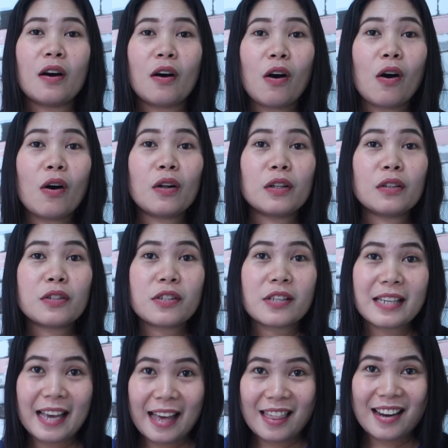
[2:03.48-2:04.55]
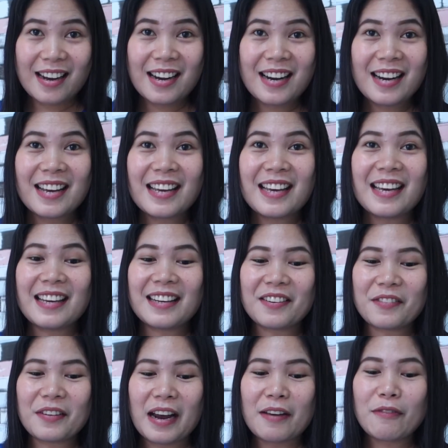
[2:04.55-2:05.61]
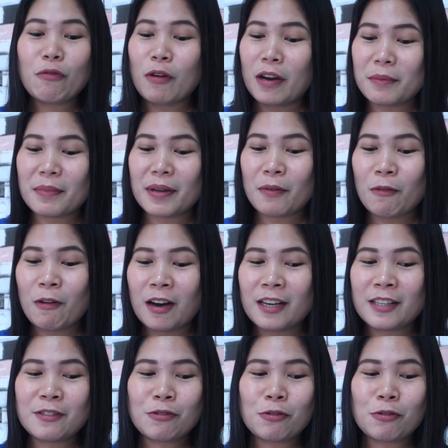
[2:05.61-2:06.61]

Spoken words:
all together. It arrived one by one.